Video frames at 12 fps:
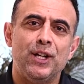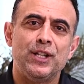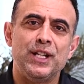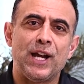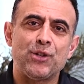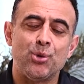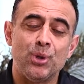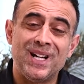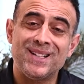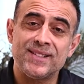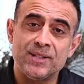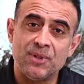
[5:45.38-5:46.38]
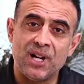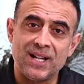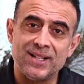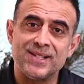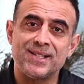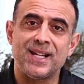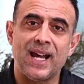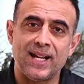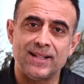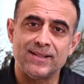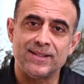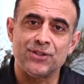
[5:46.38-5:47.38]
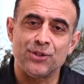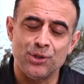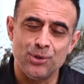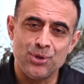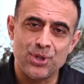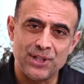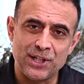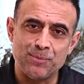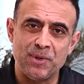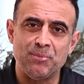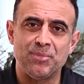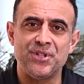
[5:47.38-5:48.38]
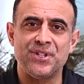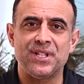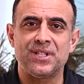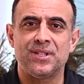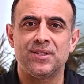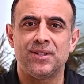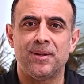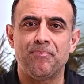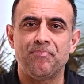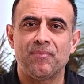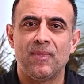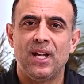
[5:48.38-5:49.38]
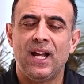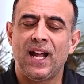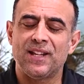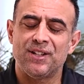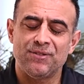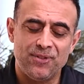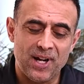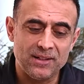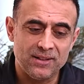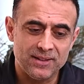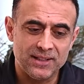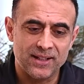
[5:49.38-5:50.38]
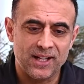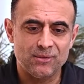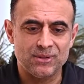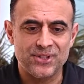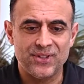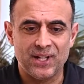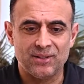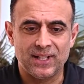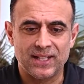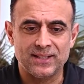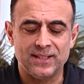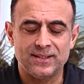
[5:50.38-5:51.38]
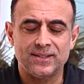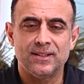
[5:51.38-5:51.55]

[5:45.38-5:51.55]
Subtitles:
the actual customer understands the solution that's being presented to them. And then the final thing that I would say on that is